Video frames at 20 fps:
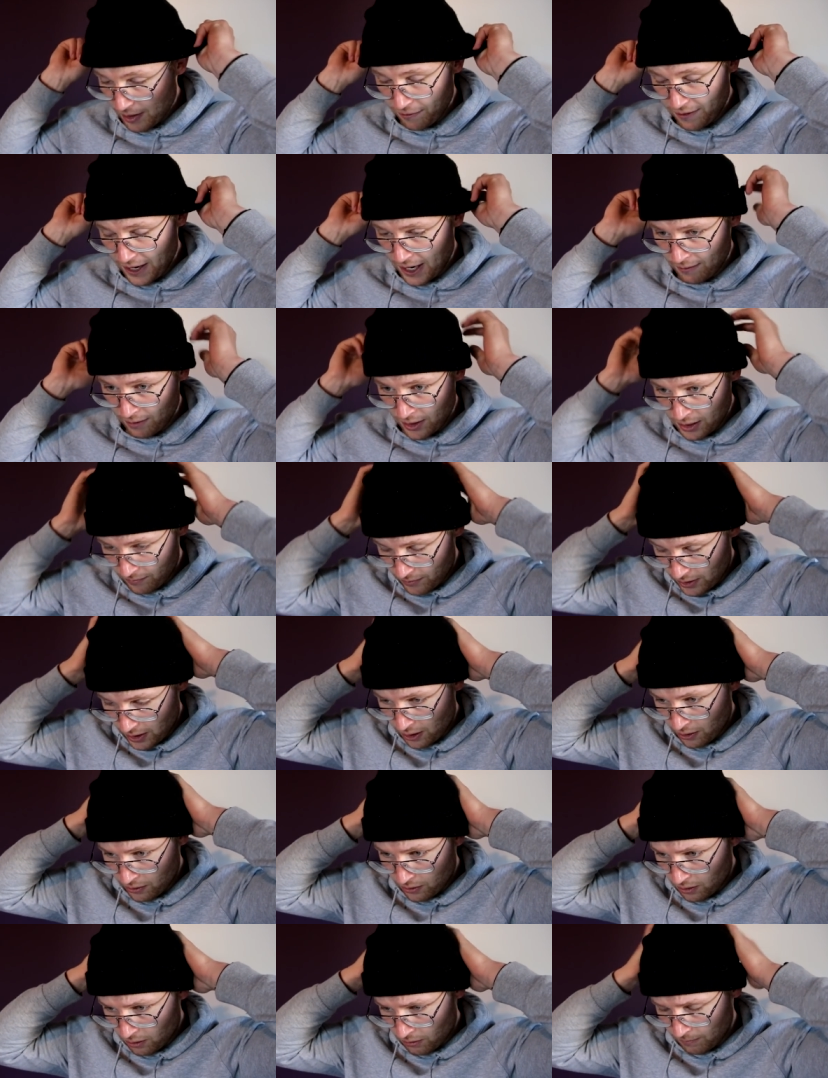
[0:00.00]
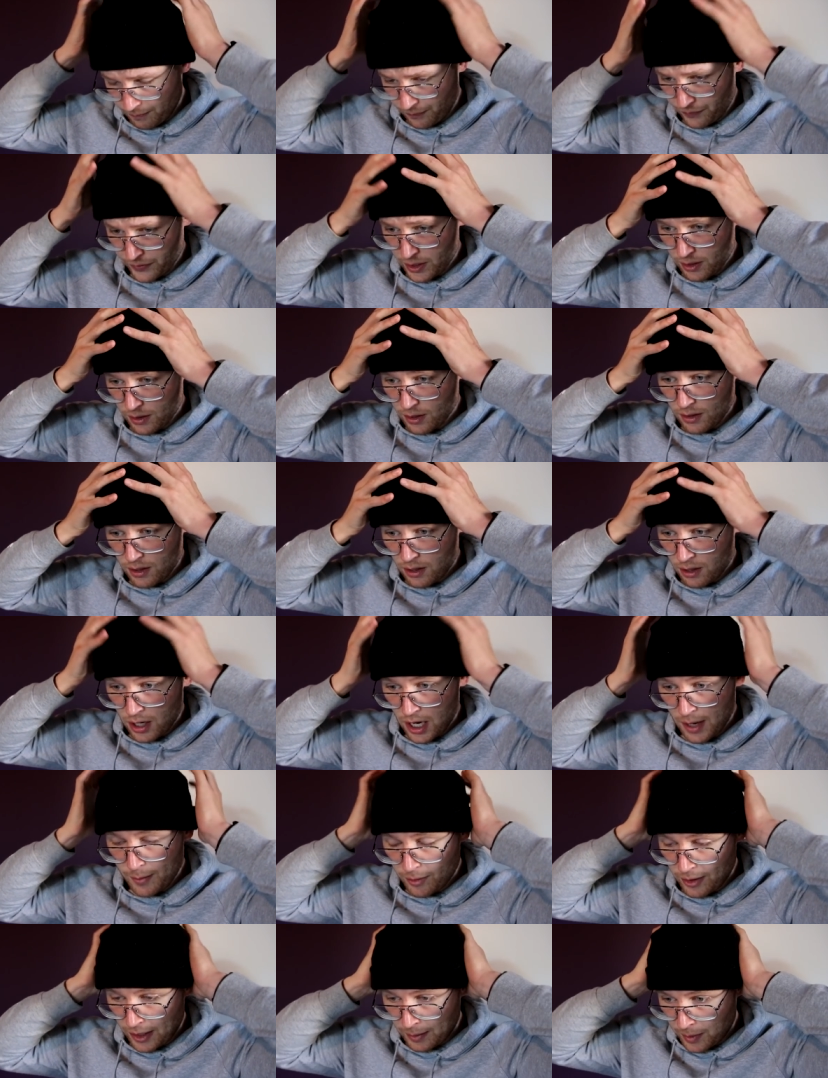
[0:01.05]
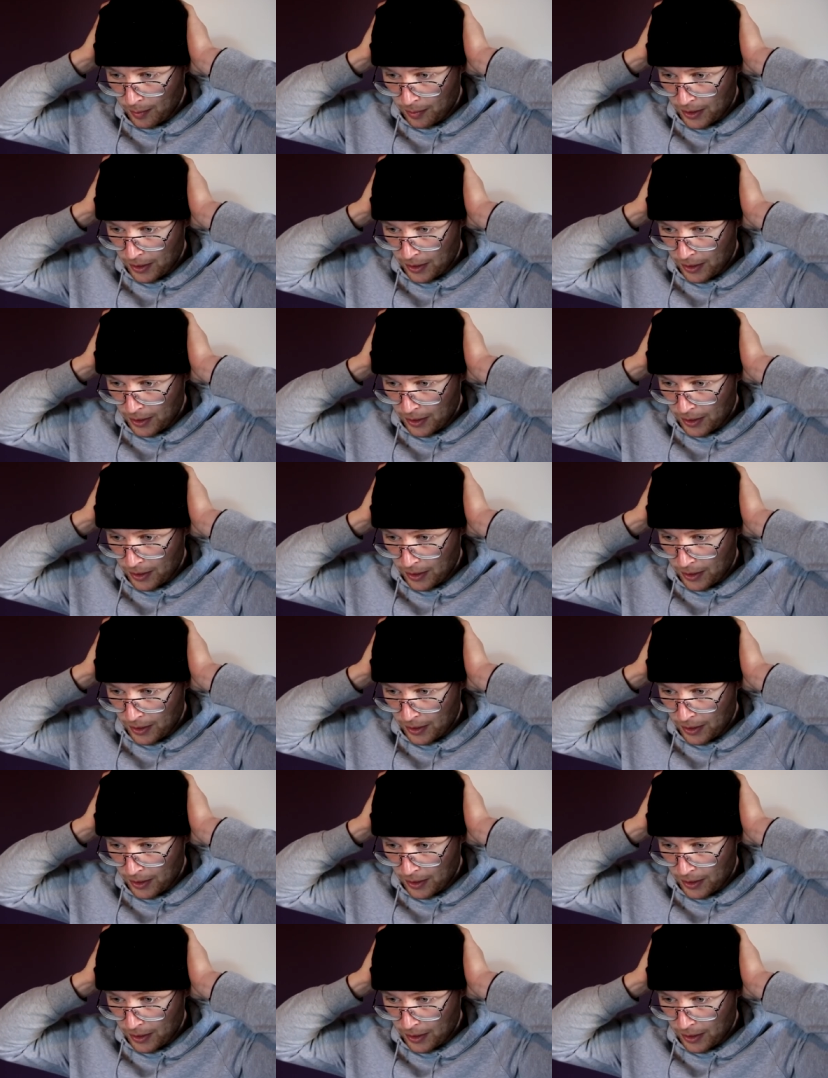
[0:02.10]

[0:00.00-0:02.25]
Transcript: a fan of this video too. I'm a rugby